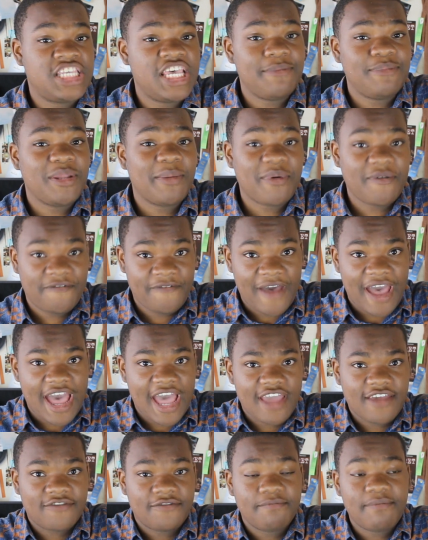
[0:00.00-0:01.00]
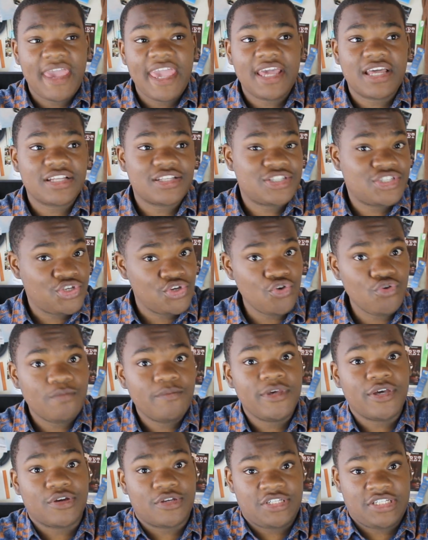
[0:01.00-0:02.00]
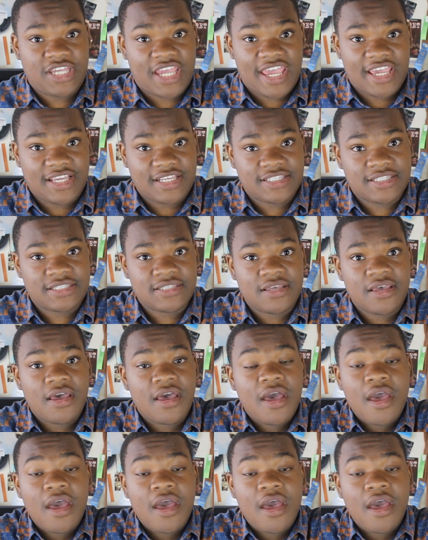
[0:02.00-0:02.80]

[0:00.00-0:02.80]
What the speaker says: Tip number five, make two milkshakes